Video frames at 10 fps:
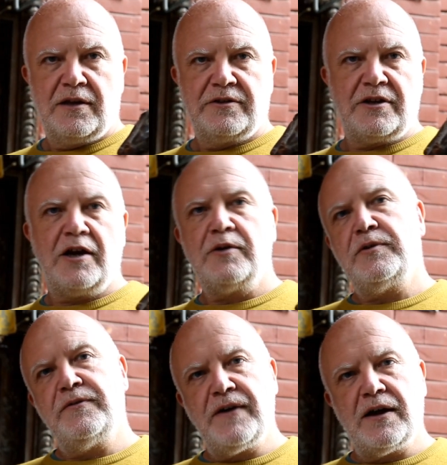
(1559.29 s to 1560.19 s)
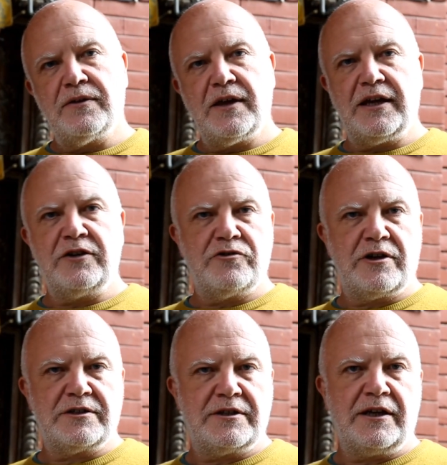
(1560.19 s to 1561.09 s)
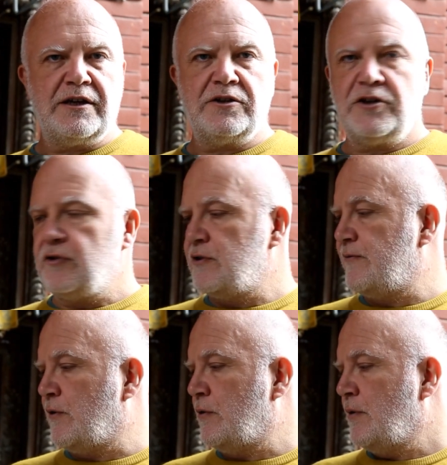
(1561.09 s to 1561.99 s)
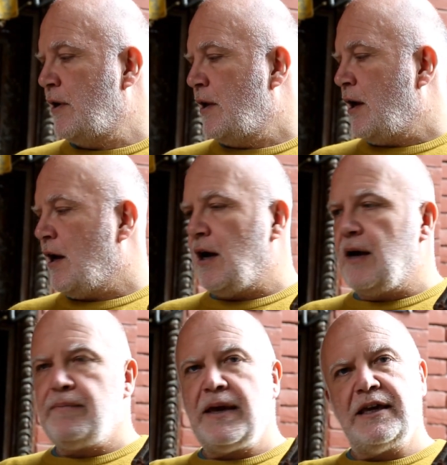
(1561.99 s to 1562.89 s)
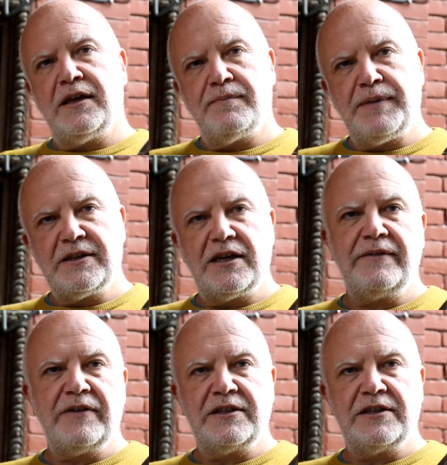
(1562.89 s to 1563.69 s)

So I hope you found that interesting and useful. I'm making a big TV